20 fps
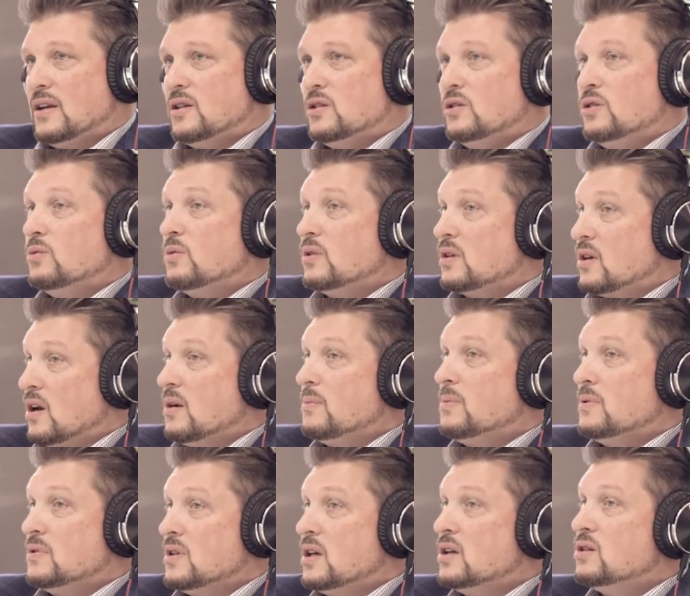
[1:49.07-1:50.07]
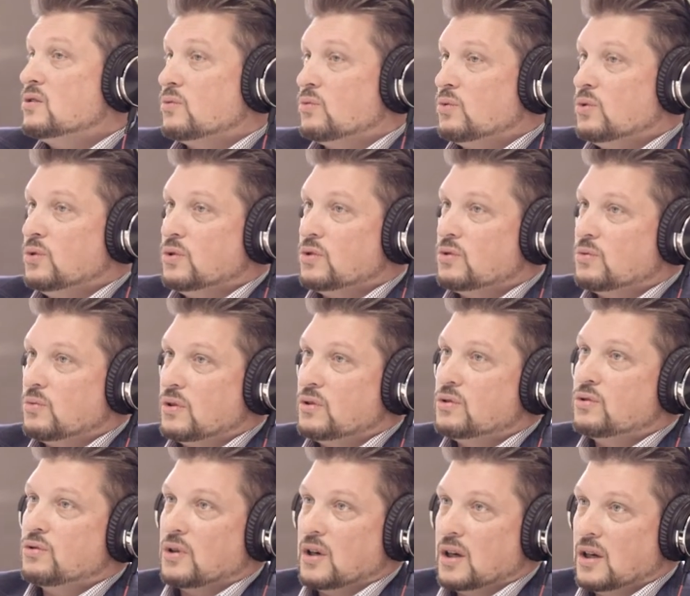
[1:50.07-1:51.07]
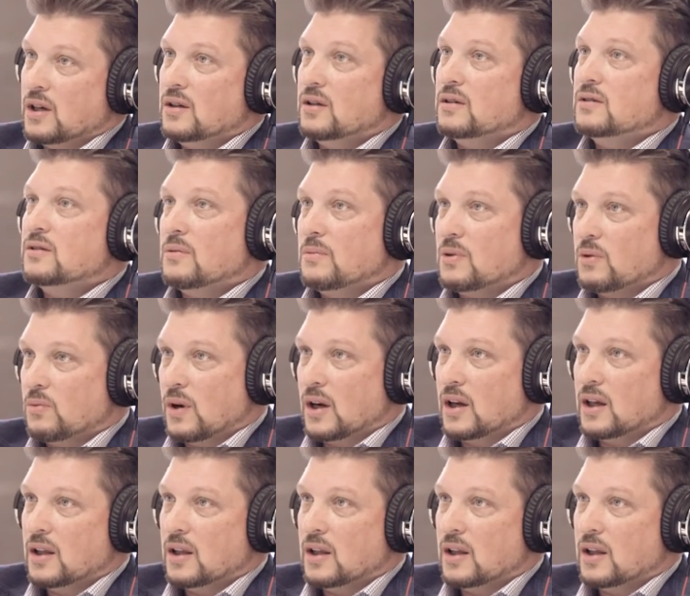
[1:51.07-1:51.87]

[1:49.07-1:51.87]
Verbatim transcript: had to do with compensation rules with TRID and some of the okay.